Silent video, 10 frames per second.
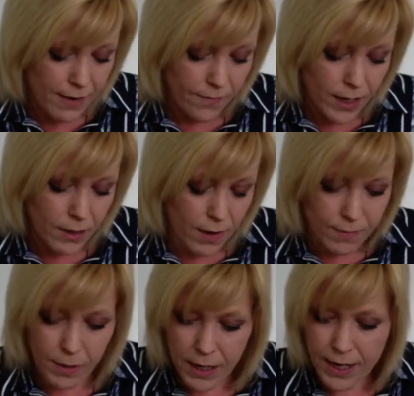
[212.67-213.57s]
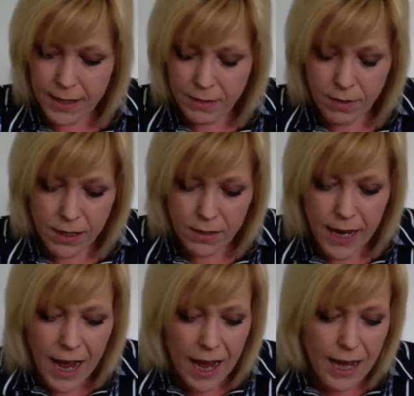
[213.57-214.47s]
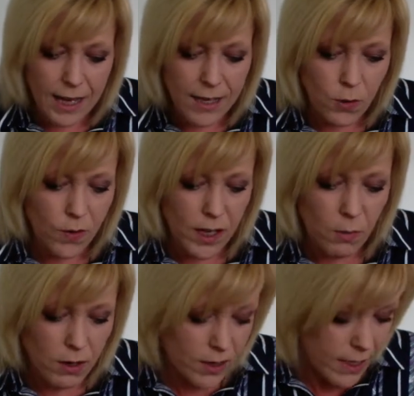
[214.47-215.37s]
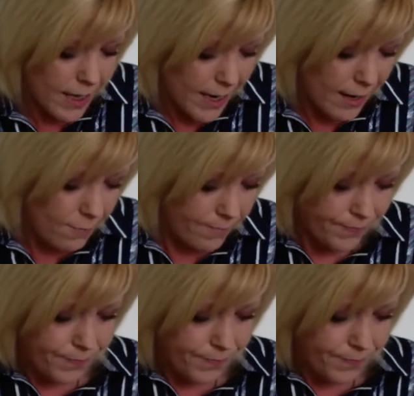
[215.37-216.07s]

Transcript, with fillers: I feel who I'm connecting with because I, I don't think you want it now.